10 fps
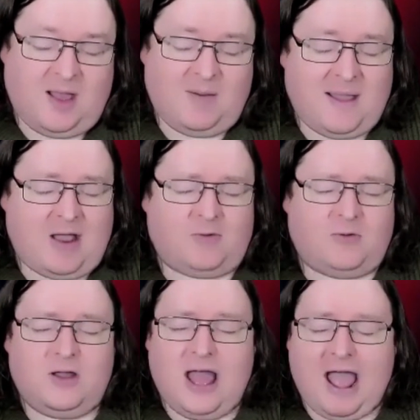
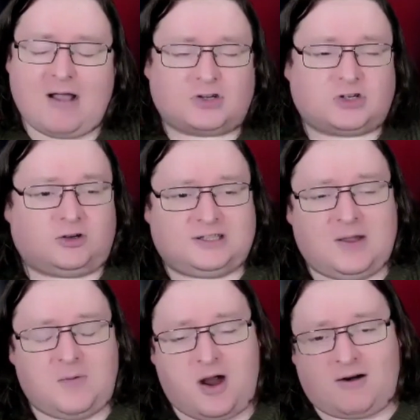about how shocked
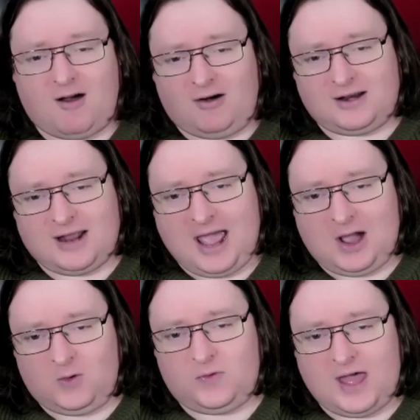they were on
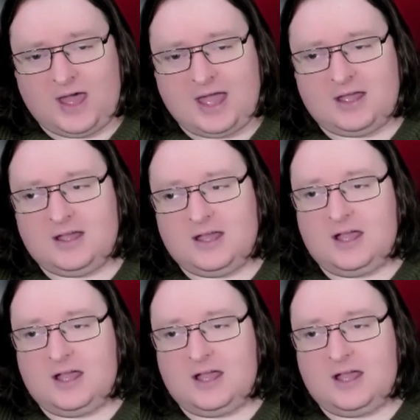how their